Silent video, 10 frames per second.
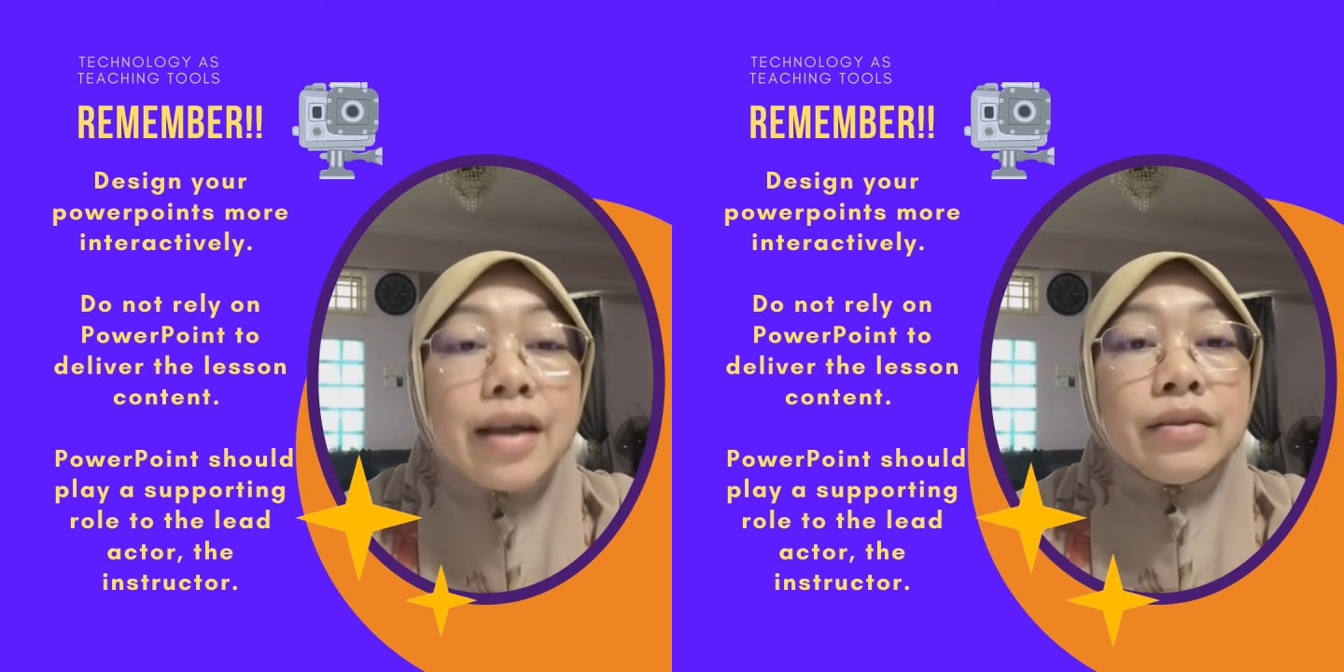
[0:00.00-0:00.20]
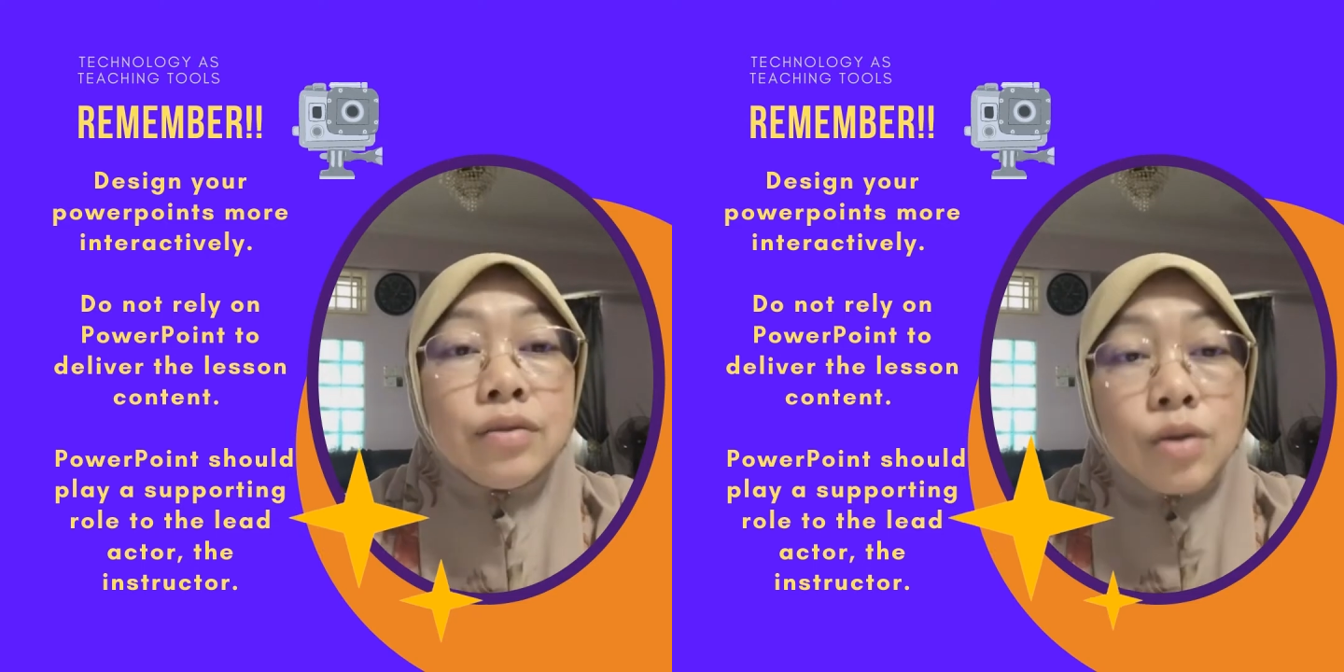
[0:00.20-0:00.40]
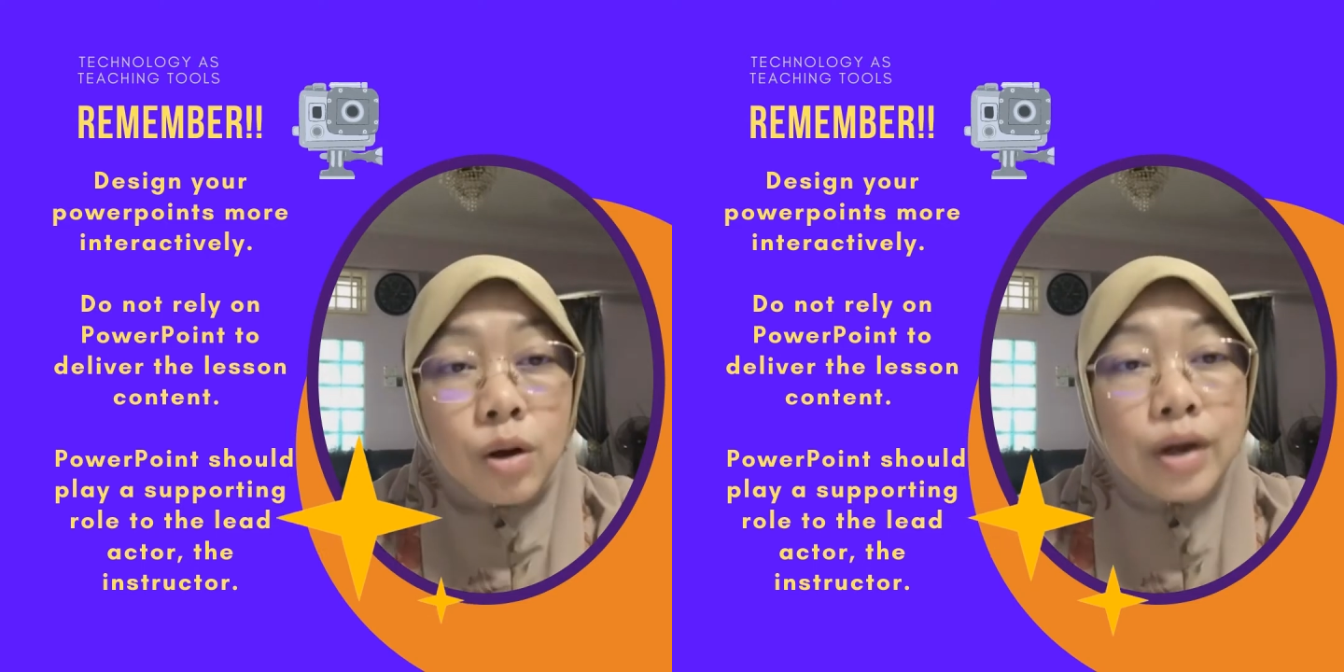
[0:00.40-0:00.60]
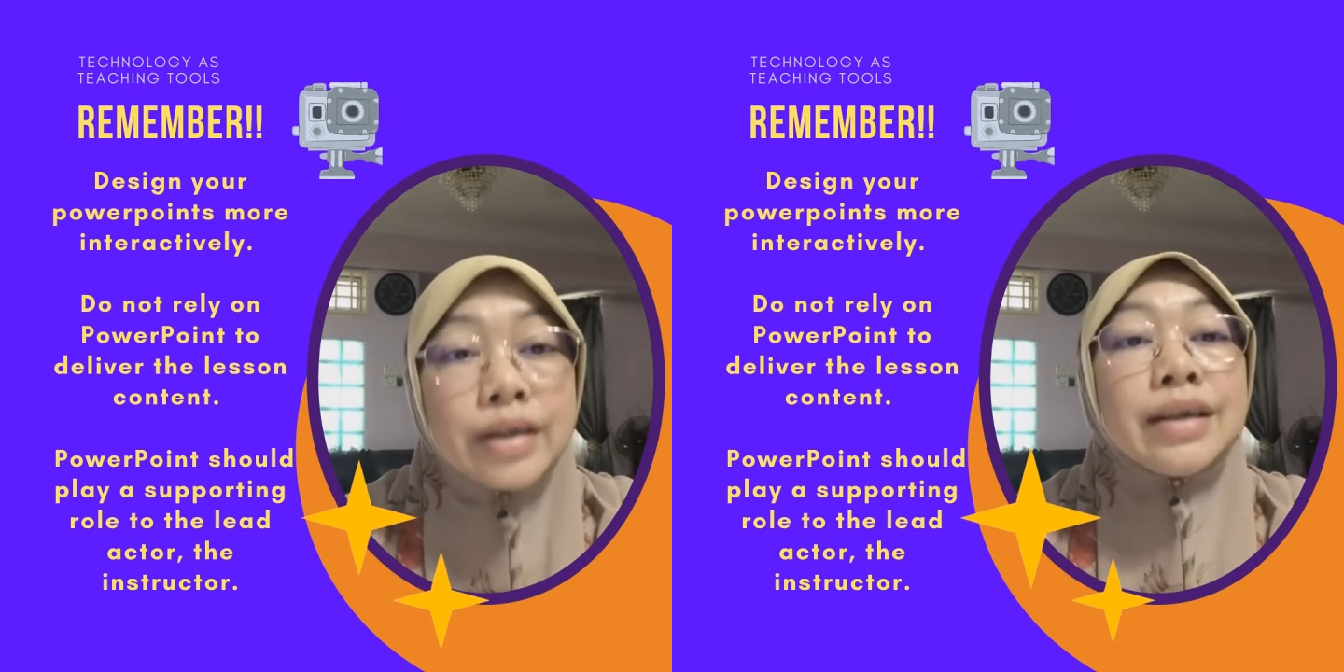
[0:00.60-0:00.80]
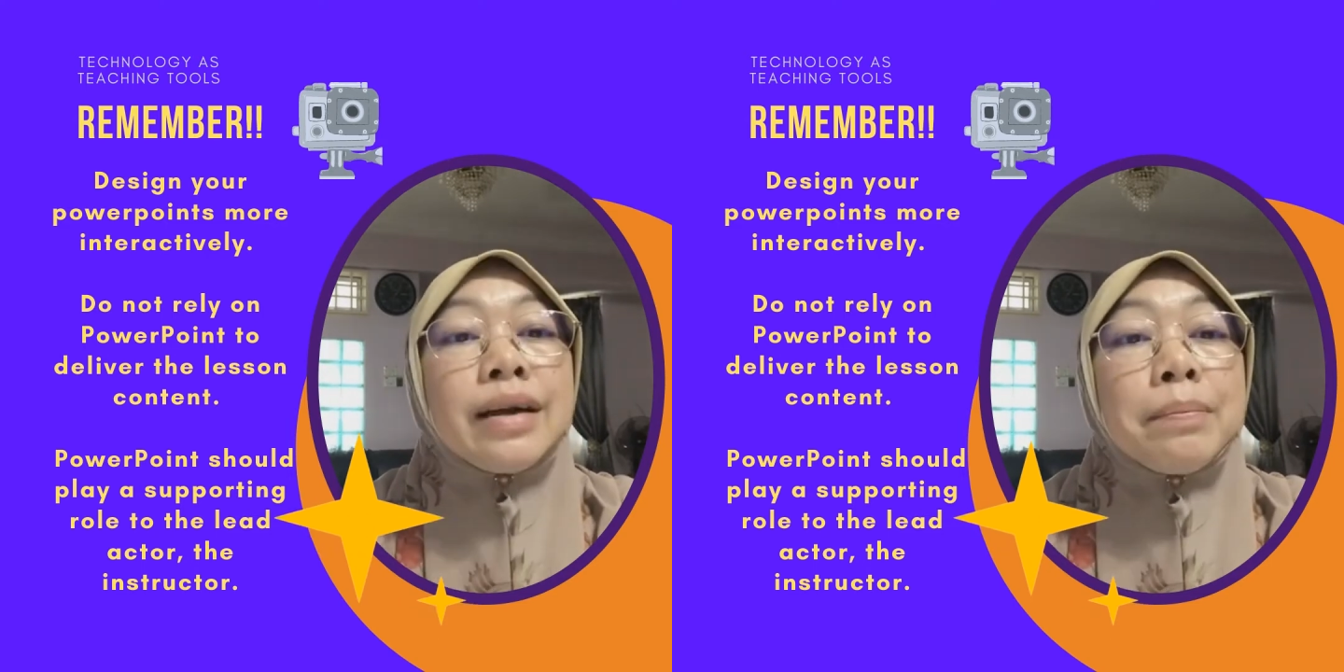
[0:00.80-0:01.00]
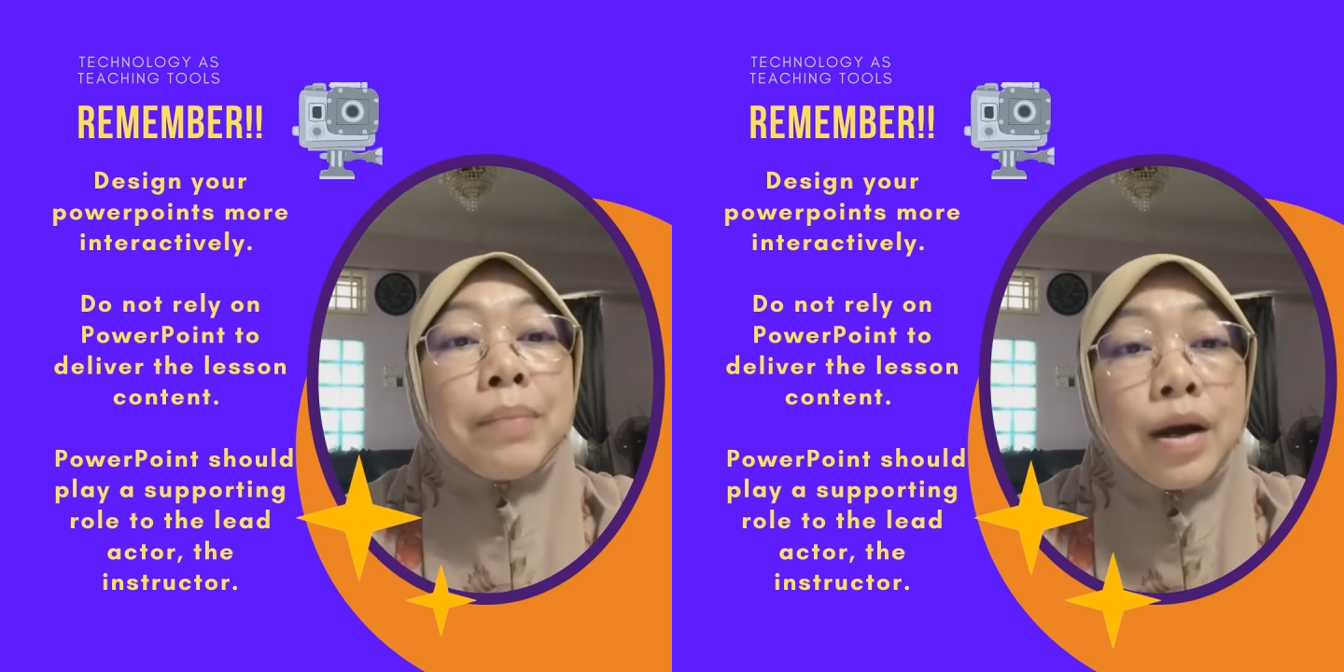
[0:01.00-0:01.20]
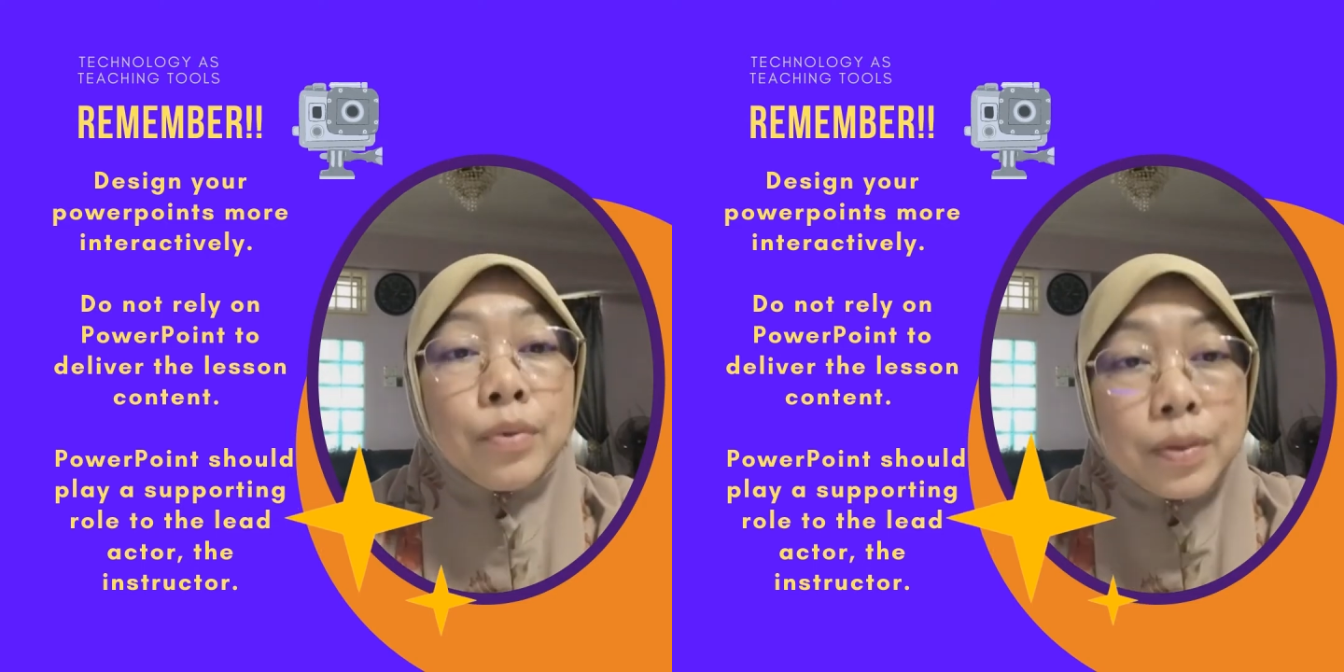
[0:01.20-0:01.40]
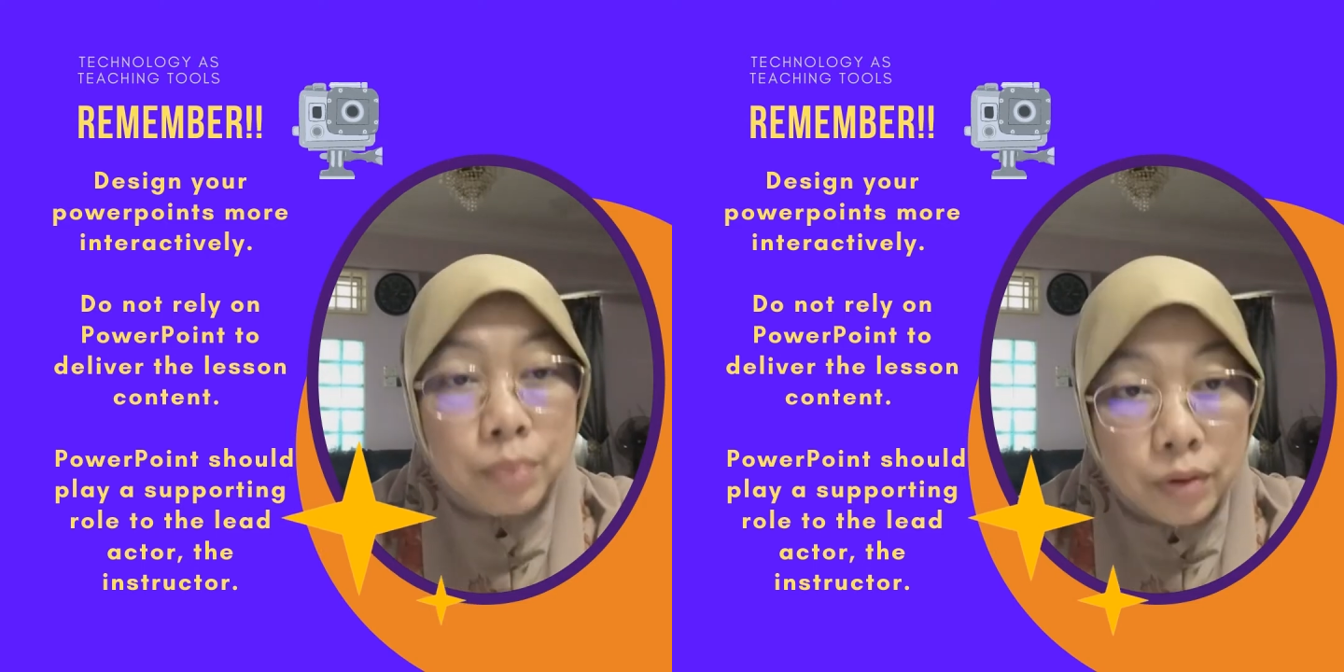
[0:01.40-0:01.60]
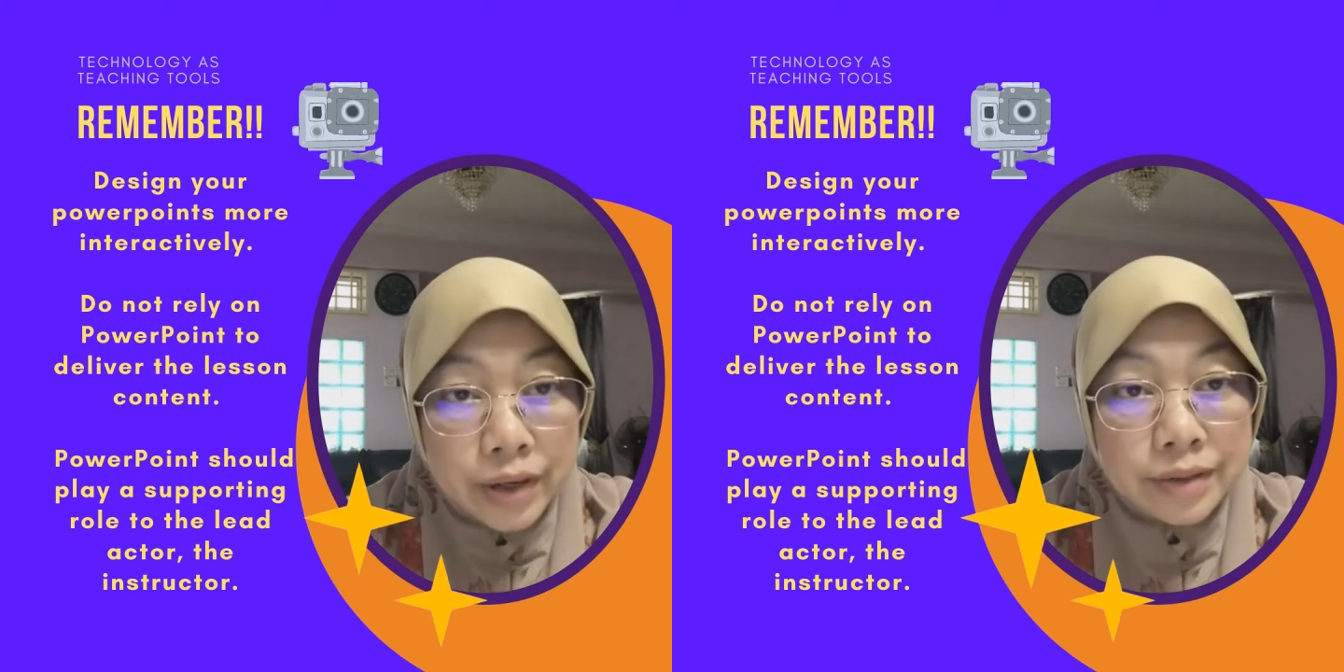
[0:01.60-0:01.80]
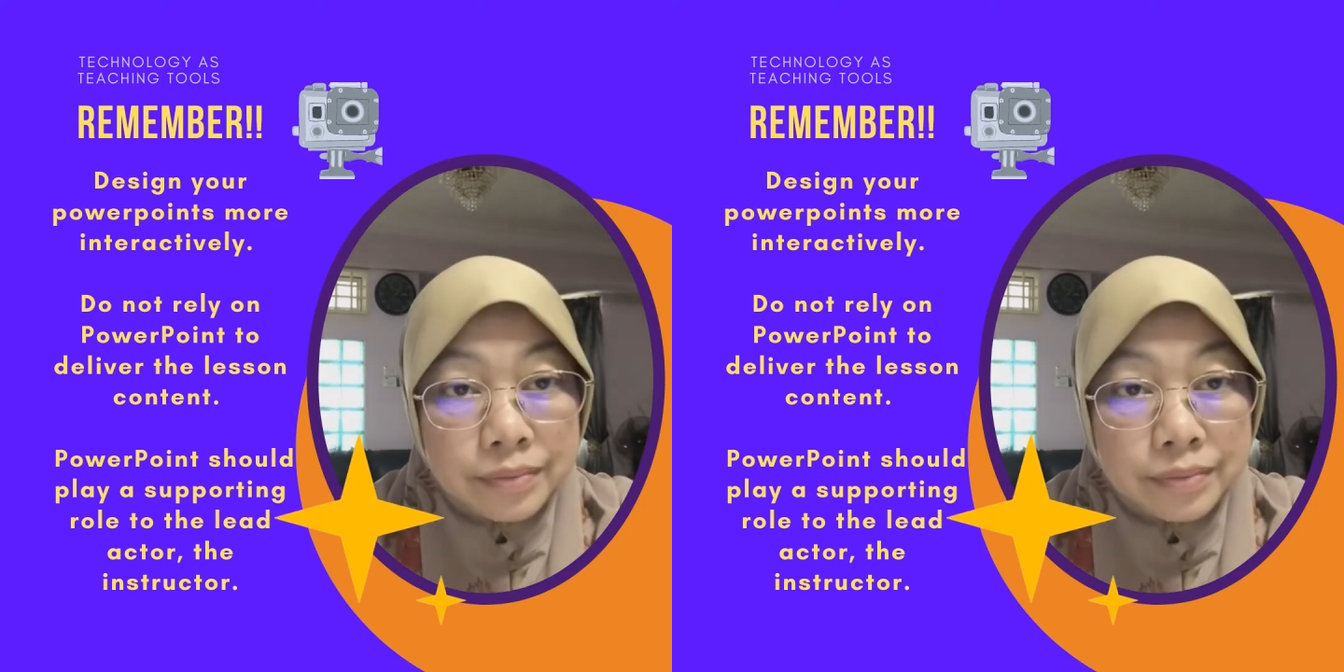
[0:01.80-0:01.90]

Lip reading: not the PowerPoint.